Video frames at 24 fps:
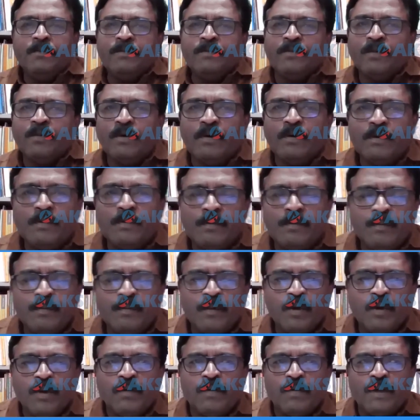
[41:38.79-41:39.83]
So,
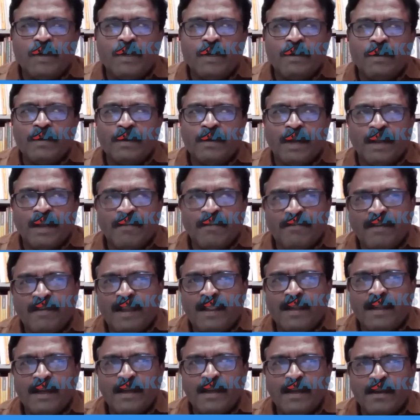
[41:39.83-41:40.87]
moreover, I
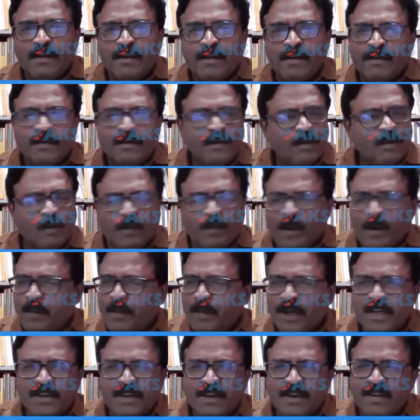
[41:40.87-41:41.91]
feel that your
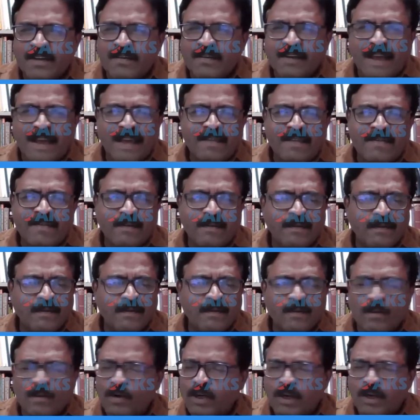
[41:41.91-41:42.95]
preparation is nice,
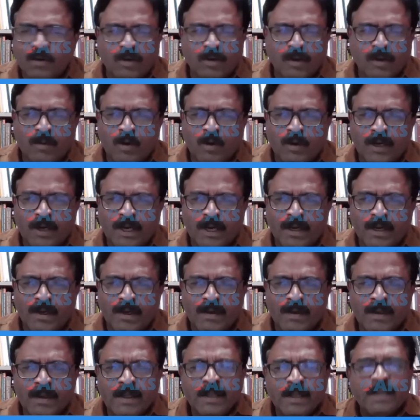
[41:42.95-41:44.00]
no doubt about it.
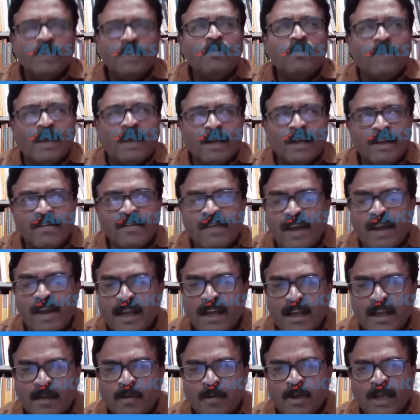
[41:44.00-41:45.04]
Your
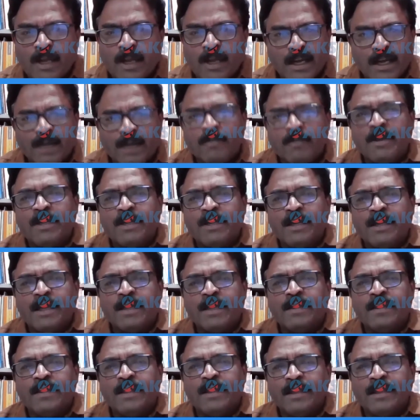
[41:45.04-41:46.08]
understanding about
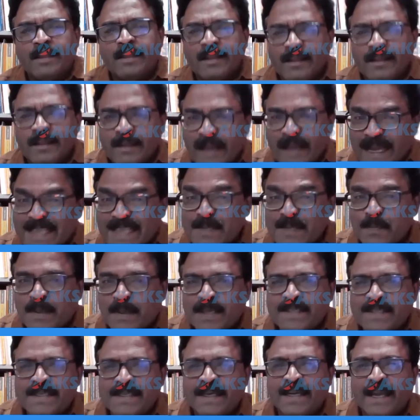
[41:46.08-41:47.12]
academic
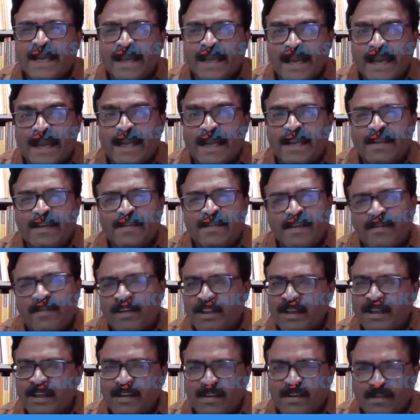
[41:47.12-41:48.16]
aspects and IITs,
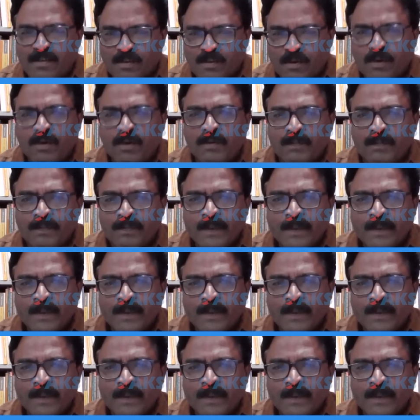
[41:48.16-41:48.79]
everything is good.